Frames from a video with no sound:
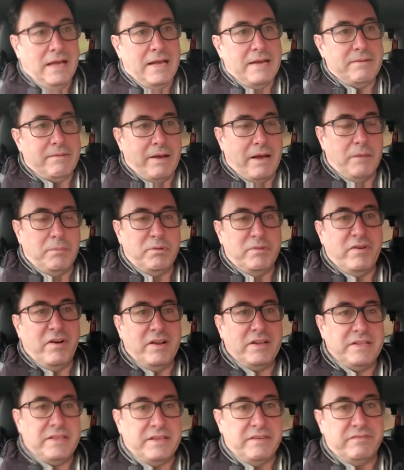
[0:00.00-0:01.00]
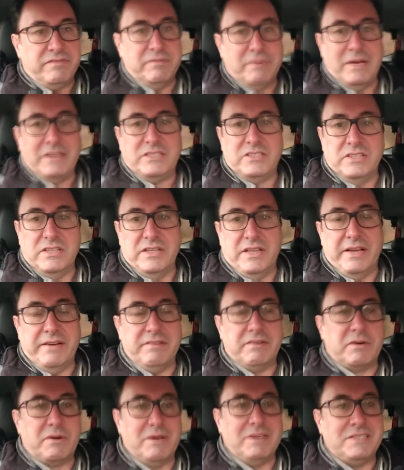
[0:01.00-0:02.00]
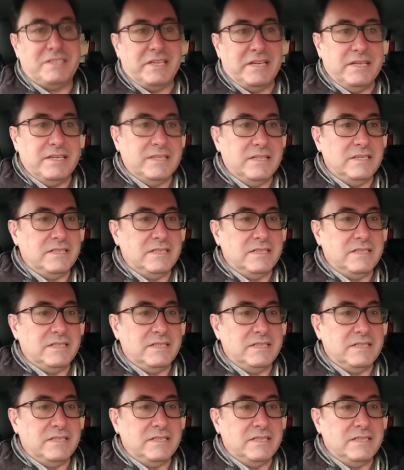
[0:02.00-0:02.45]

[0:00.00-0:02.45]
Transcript: anyway, I provided the information that they requested